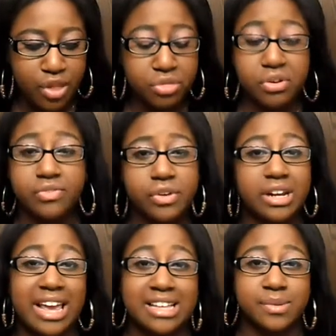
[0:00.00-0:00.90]

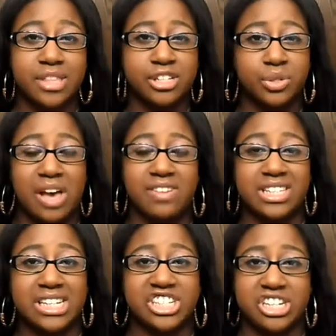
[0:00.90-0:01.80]
3-4 days without you
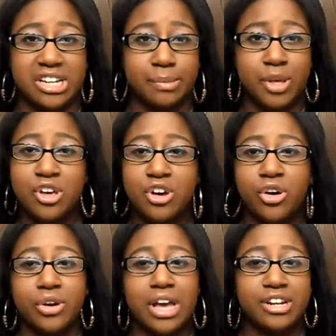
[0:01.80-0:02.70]
having to touch it up.
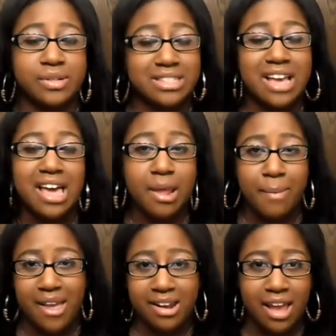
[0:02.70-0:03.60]
All you gotta do is tie it
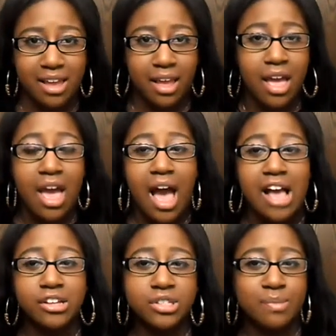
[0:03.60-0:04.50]
up at night.
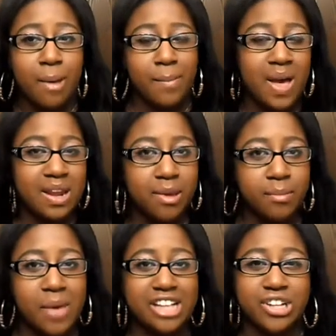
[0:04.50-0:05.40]
I use my
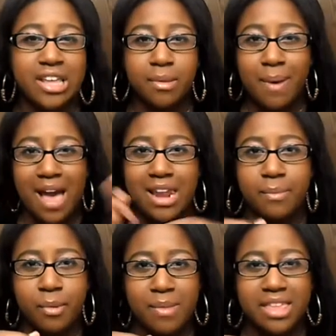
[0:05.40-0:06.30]
bonnet. I tried the
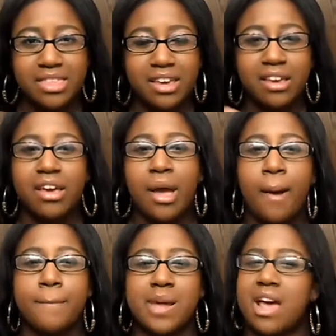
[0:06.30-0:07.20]
pineapple method,
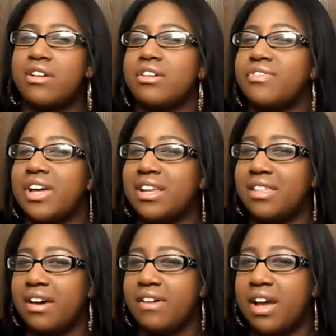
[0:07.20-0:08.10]
but I don't know if I
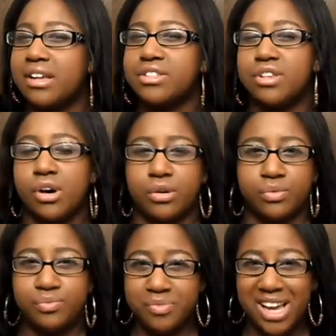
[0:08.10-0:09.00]
did that right.
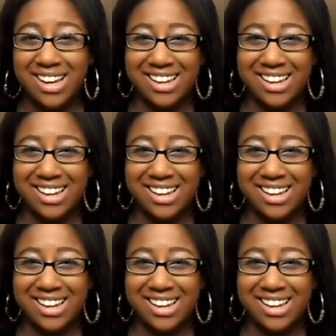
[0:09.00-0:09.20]
So